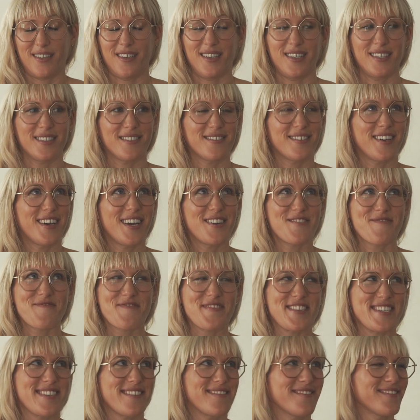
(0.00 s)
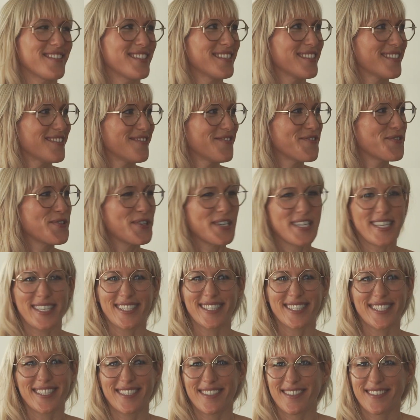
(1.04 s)
What
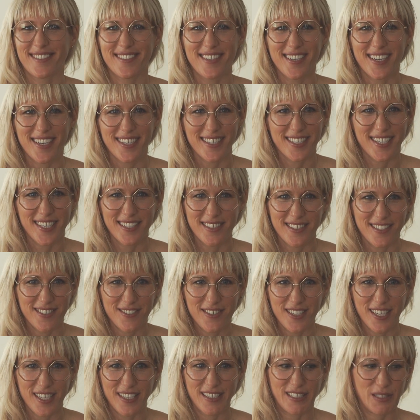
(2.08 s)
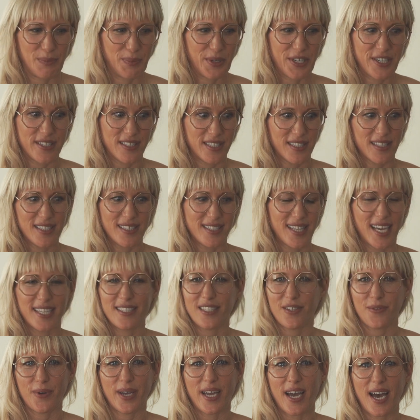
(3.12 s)
isn't a Kintsugi experience? At least
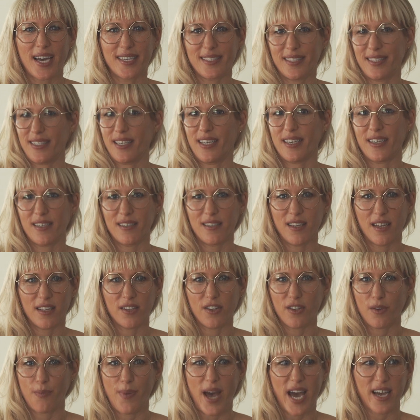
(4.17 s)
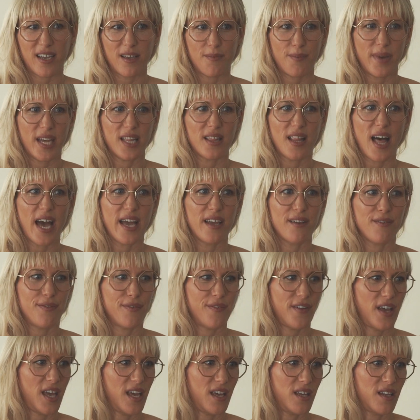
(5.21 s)
that's the way I see it. I look back at my
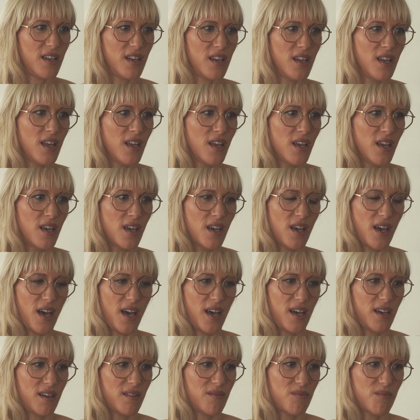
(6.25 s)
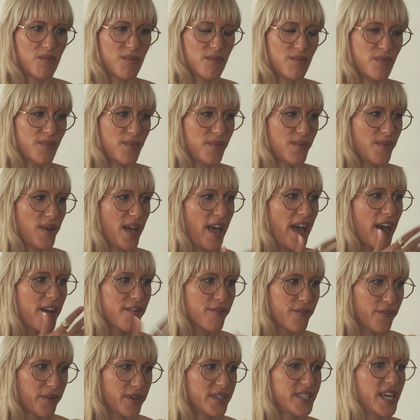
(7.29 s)
life and
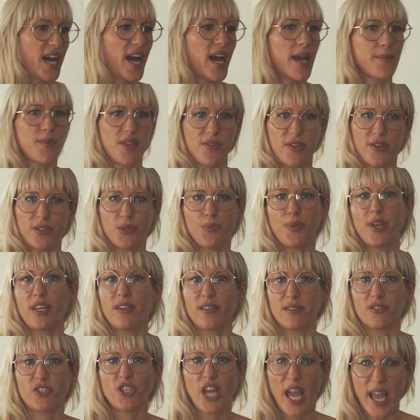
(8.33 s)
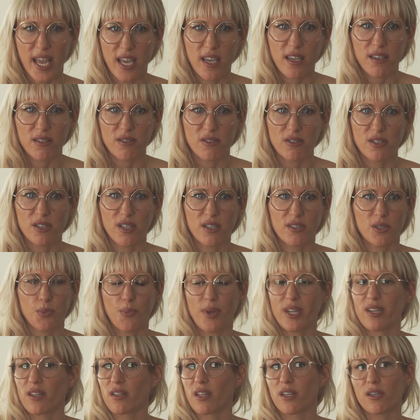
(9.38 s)
every time that there's been a change, there's
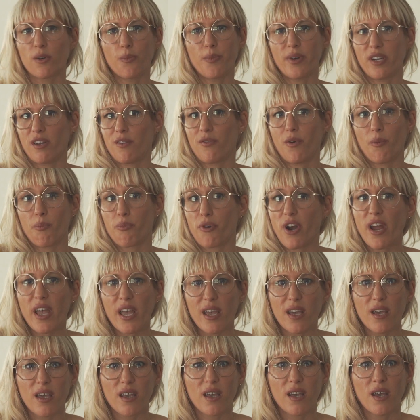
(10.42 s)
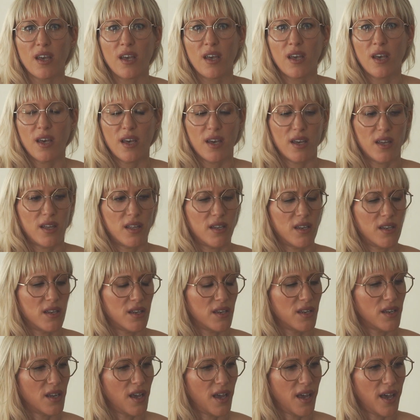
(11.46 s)
been a little bit of a break.
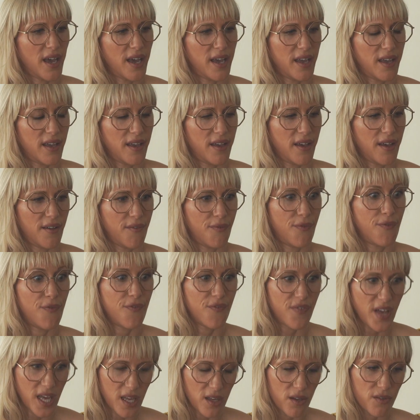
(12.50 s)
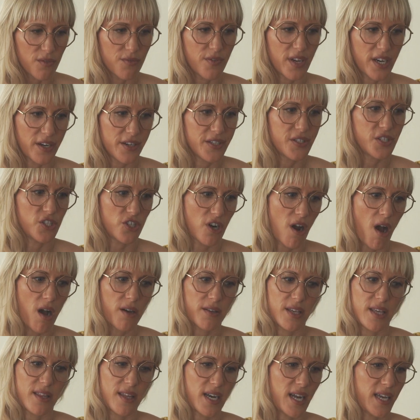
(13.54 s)
And I have felt very
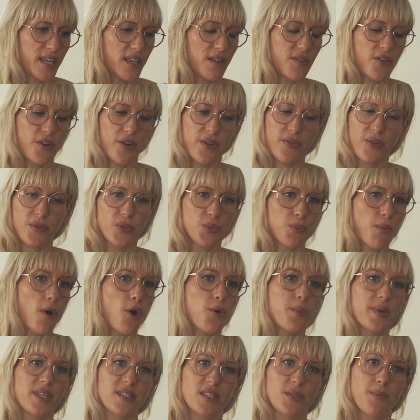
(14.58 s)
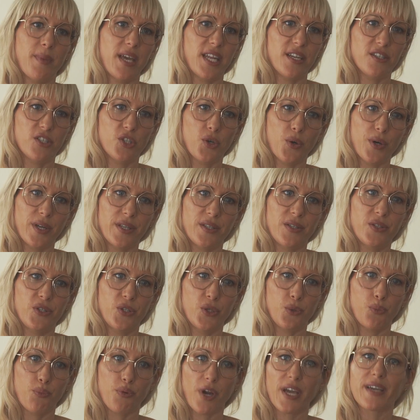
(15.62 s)
strongly that I either in those moments made a choice
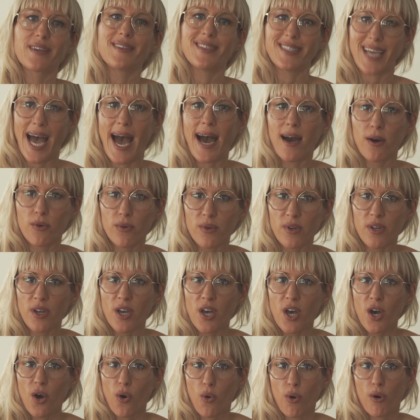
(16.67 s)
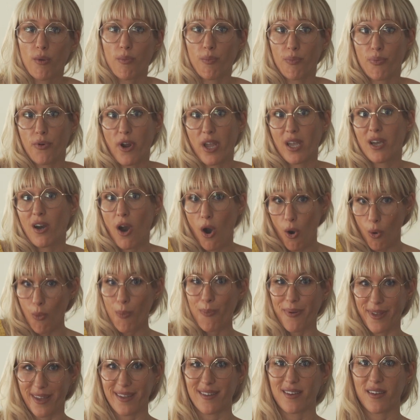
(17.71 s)
to break down or break
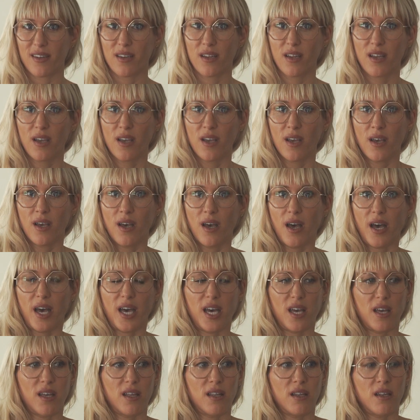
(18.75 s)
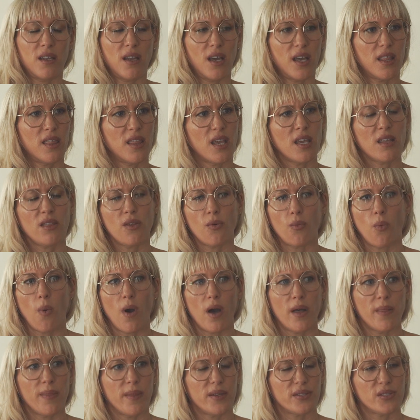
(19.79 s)
open. And I think the
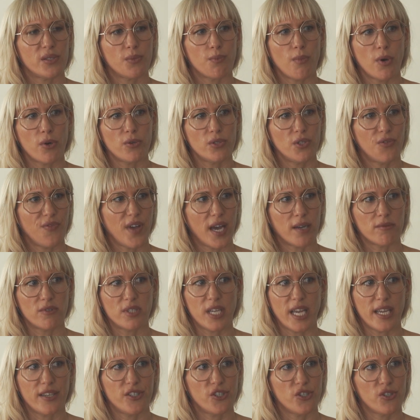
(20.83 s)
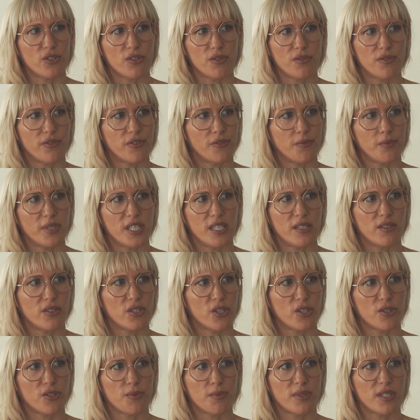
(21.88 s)
one that's most foundational for me in
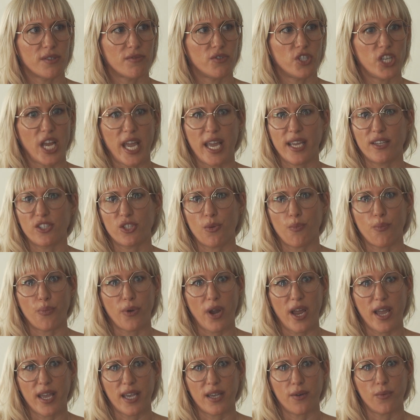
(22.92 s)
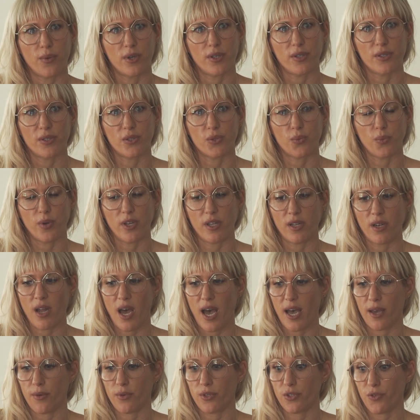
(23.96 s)
terms of change and break was when
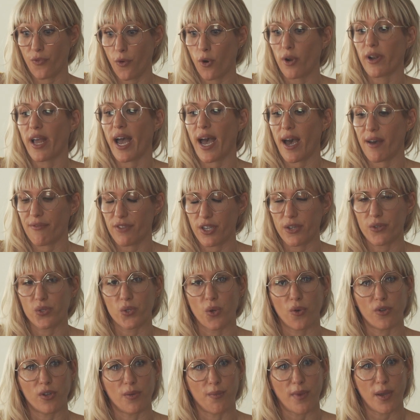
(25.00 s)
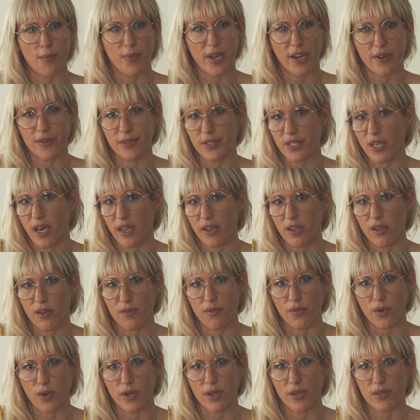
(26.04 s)
I was 4.5 years old and my parents got a
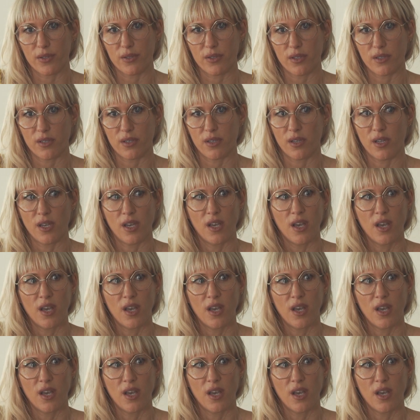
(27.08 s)
divorce. And